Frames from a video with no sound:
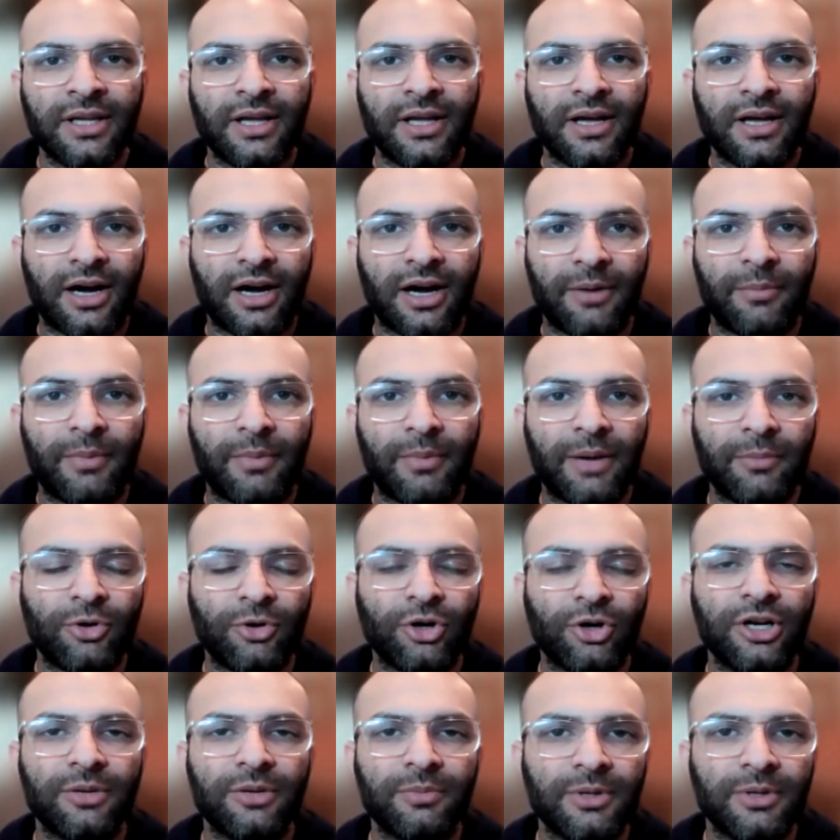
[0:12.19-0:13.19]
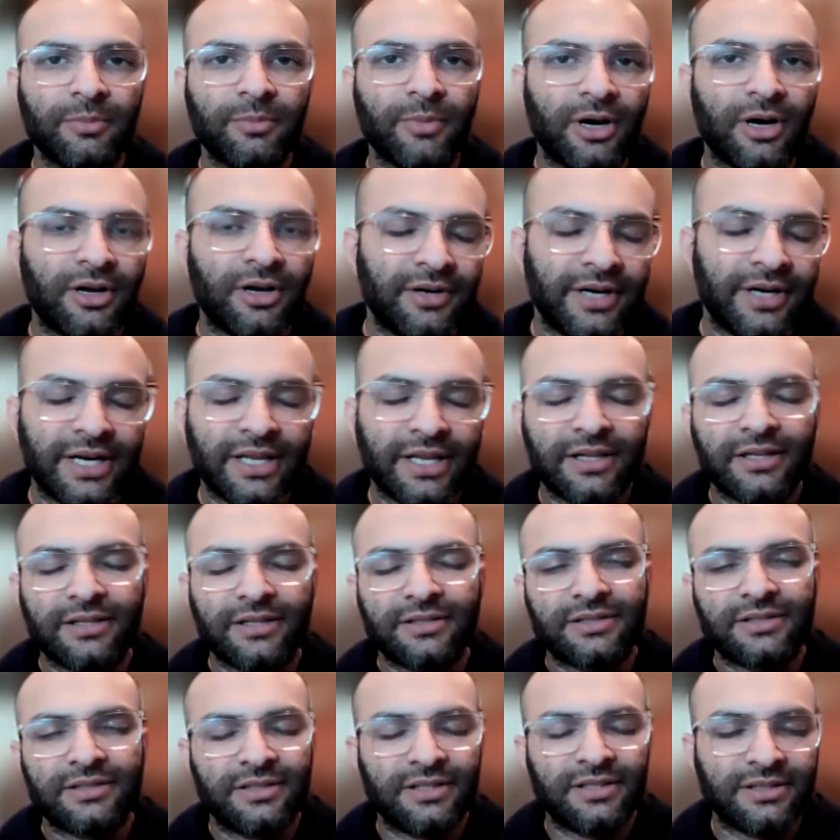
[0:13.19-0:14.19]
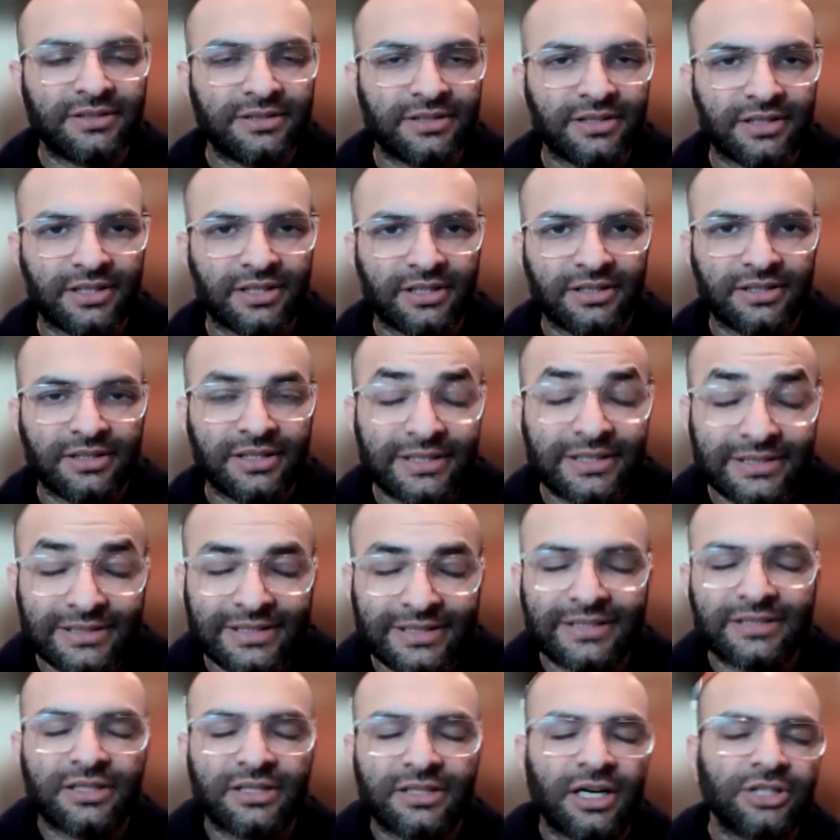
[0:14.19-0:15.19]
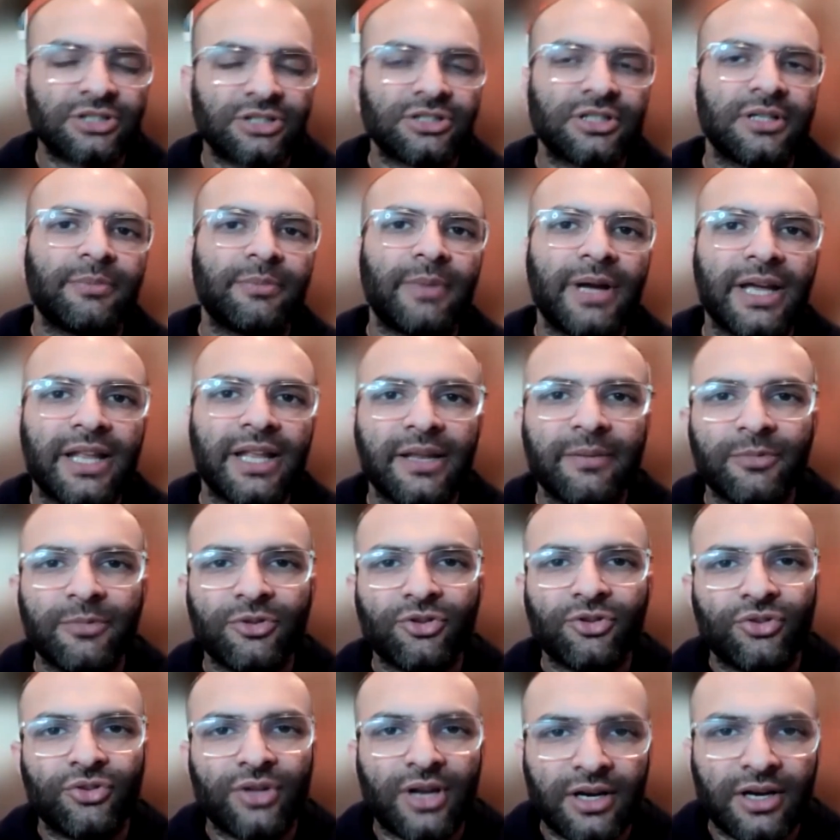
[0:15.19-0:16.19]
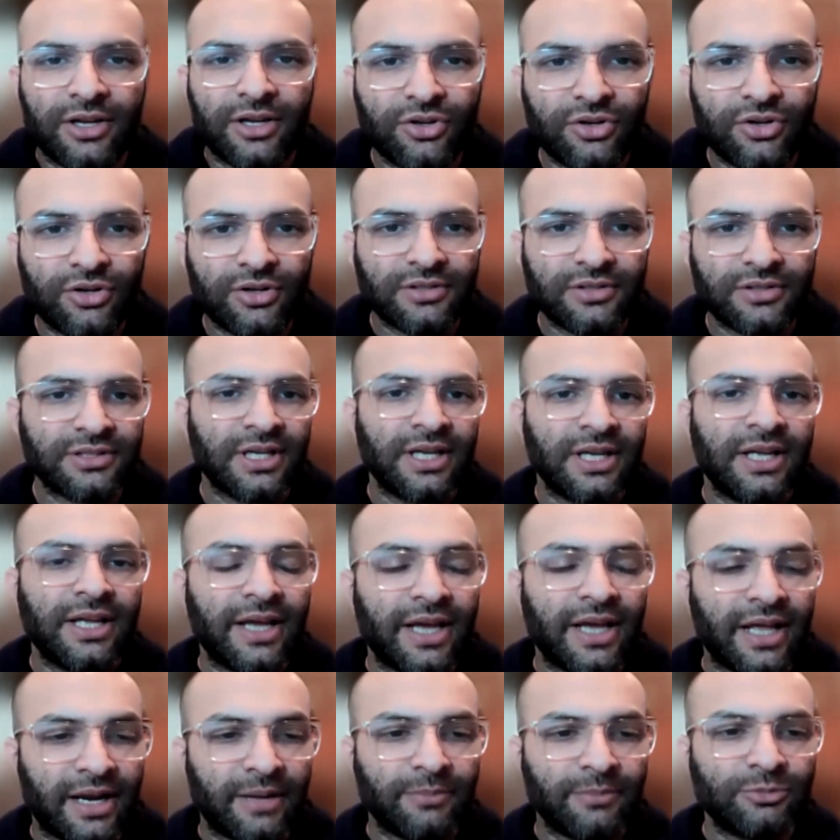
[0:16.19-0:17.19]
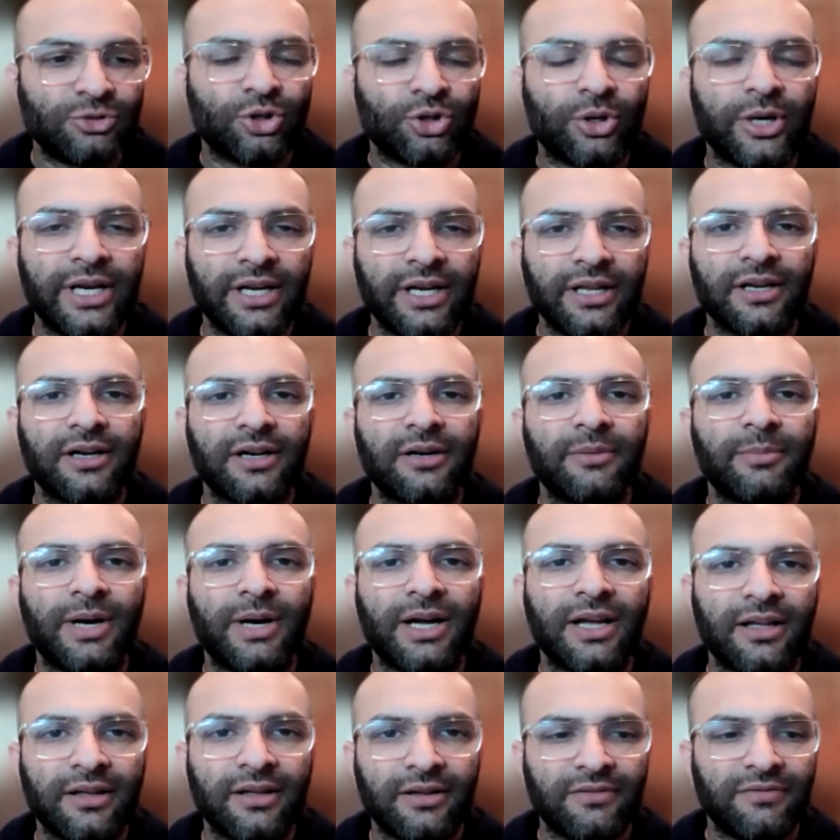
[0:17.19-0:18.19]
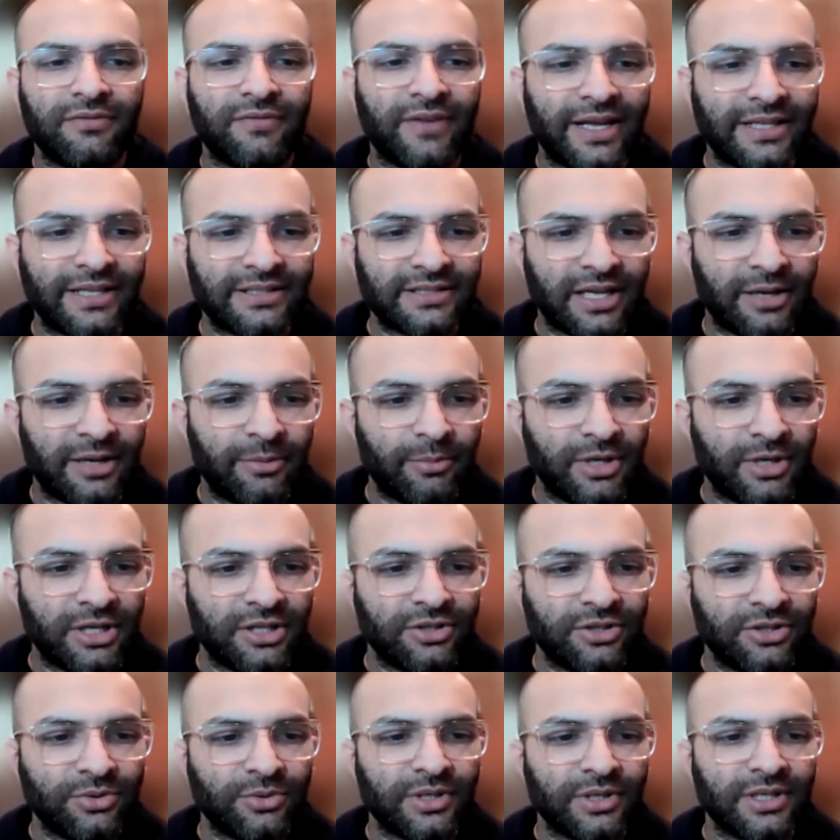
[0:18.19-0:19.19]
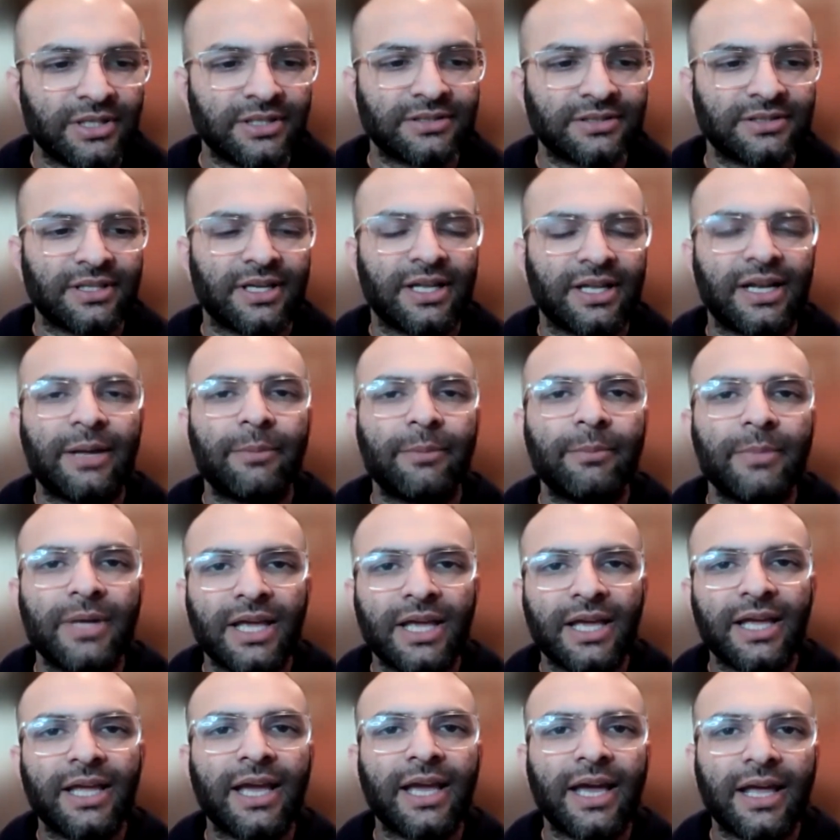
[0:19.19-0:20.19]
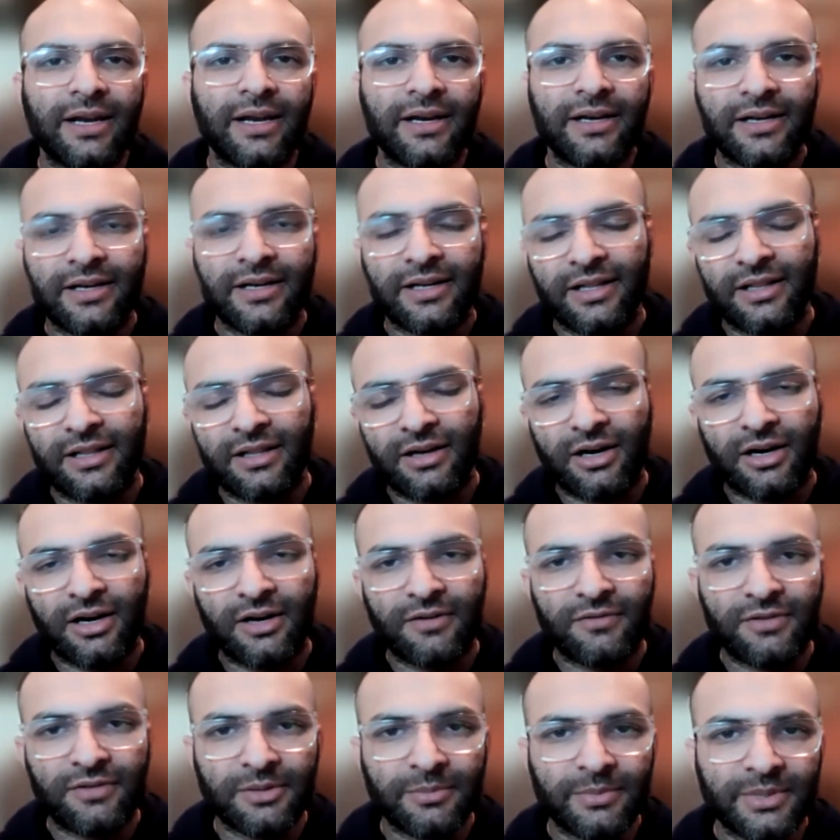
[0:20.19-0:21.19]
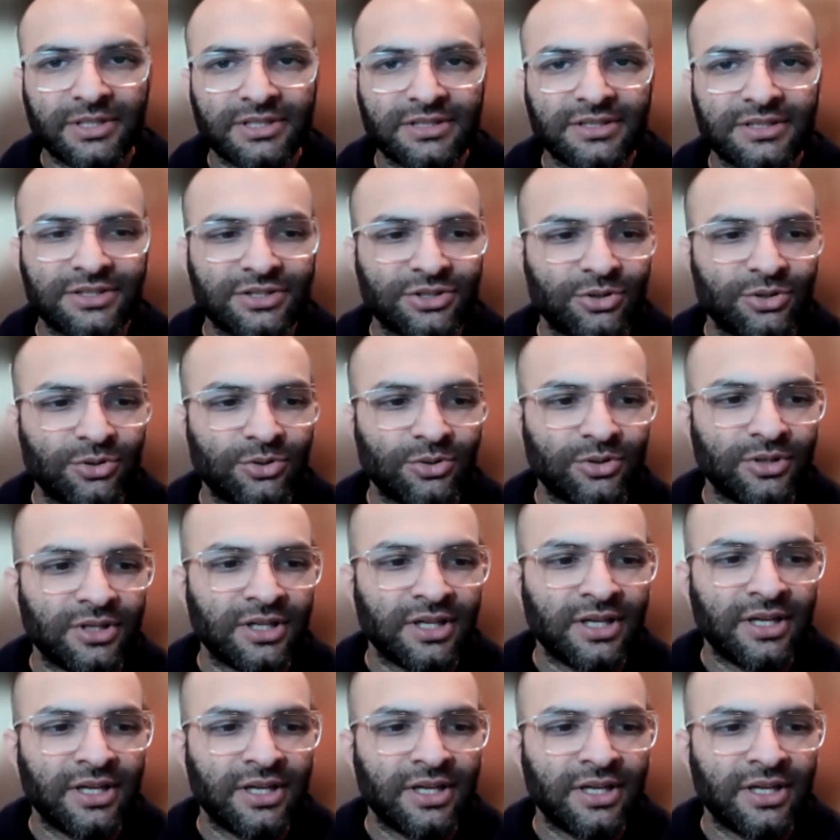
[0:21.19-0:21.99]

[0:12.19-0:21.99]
I'm going to be moderating this discussion. My name is Uzair Younus, and I'm joined here by Faiz Ahmed, who is an MBA candidate at the Harvard Business School.